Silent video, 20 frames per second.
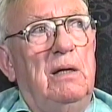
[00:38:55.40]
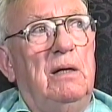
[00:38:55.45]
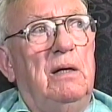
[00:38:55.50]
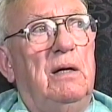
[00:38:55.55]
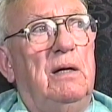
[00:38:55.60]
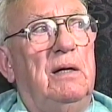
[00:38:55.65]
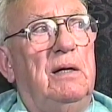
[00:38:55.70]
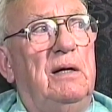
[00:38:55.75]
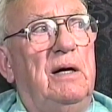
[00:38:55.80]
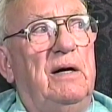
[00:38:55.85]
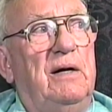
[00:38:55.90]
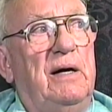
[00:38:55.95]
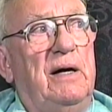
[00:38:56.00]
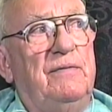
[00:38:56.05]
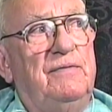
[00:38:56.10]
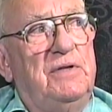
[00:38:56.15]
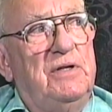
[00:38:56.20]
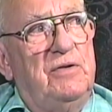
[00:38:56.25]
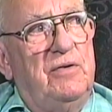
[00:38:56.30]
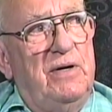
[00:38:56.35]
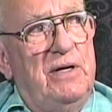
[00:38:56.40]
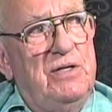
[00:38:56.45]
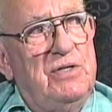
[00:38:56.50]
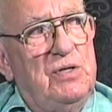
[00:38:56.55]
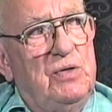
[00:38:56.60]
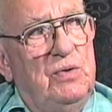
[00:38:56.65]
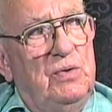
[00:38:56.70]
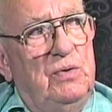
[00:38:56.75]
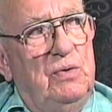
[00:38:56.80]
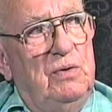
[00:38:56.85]
Uh, after trade
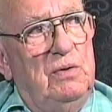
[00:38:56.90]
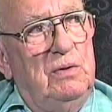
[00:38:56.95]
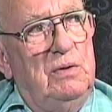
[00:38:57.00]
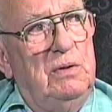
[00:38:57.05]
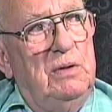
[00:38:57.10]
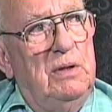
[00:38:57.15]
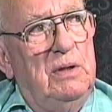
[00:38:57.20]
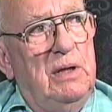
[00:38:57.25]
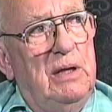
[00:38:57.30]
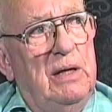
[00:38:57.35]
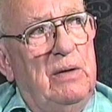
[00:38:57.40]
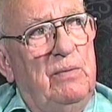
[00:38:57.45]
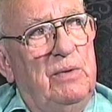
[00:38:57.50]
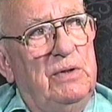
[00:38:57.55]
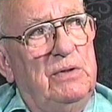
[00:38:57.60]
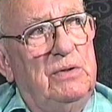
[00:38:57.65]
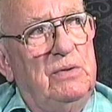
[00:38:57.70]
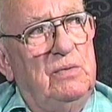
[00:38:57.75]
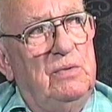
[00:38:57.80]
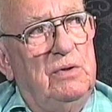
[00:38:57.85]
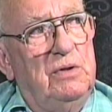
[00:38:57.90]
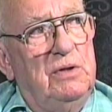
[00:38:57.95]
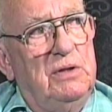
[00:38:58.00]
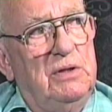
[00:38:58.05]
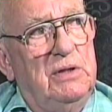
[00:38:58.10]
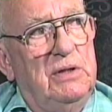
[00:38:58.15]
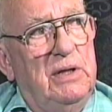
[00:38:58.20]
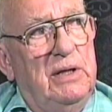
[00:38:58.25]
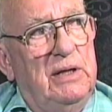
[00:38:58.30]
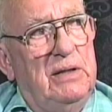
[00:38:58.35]
school, I went to
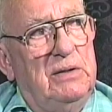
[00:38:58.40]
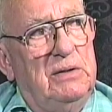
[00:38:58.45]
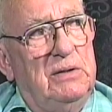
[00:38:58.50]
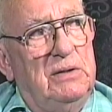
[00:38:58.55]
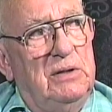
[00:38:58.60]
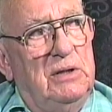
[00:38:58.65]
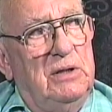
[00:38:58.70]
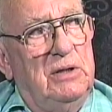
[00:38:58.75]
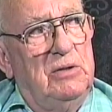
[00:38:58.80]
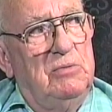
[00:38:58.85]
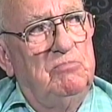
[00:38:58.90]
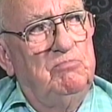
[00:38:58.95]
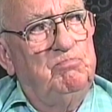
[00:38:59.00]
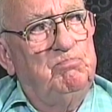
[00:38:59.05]
work at uh,